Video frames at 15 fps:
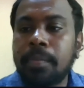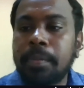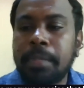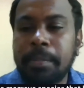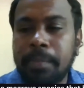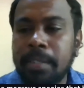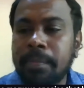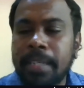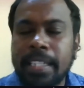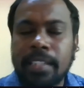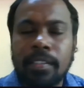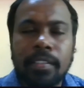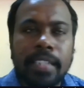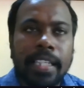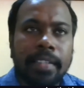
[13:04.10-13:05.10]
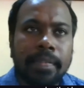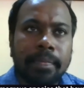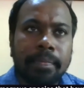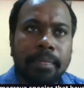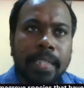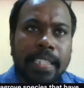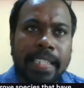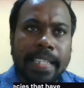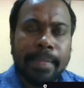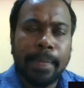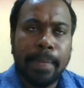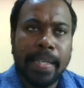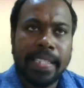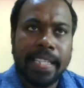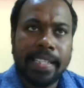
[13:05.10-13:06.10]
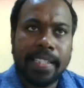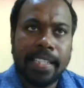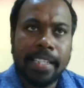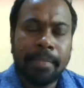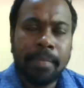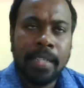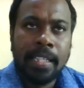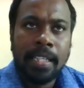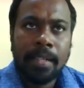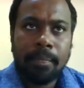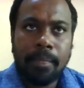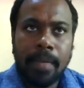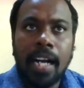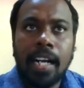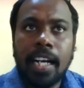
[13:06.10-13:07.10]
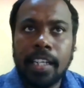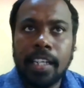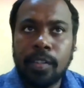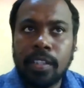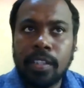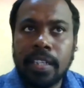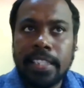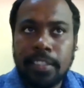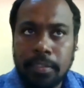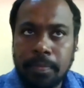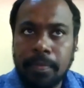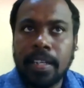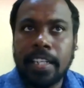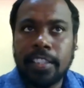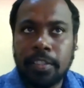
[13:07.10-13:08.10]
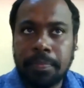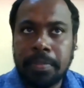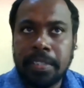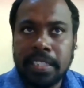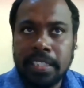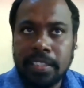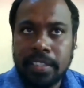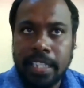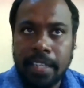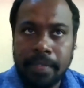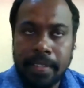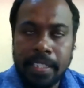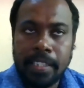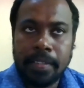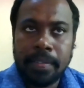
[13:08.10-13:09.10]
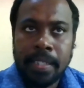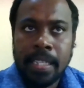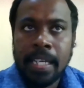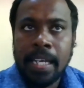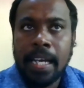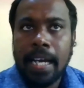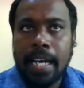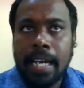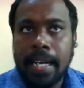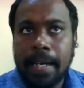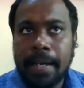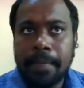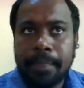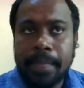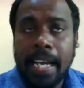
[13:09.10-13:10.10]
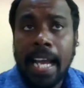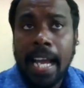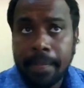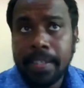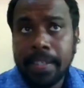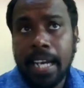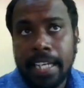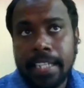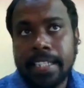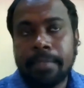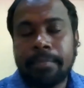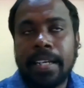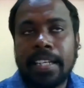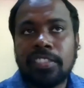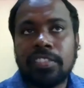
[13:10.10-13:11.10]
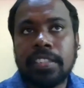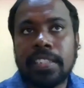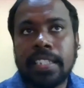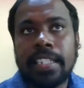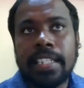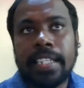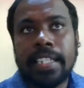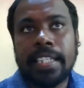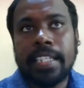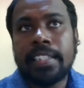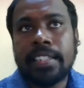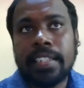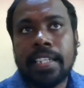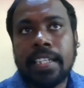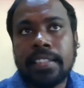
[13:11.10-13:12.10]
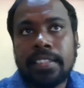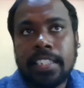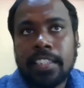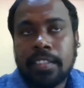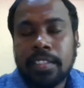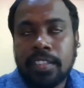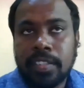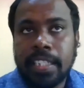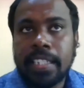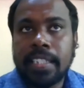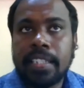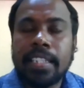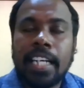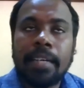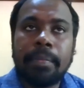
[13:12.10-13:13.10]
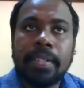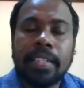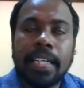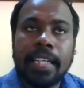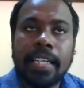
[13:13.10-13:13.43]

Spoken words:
people might know that by that name. Mahakadol, Rhizophora species. They are they are having a high capacity in sequestrating carbon.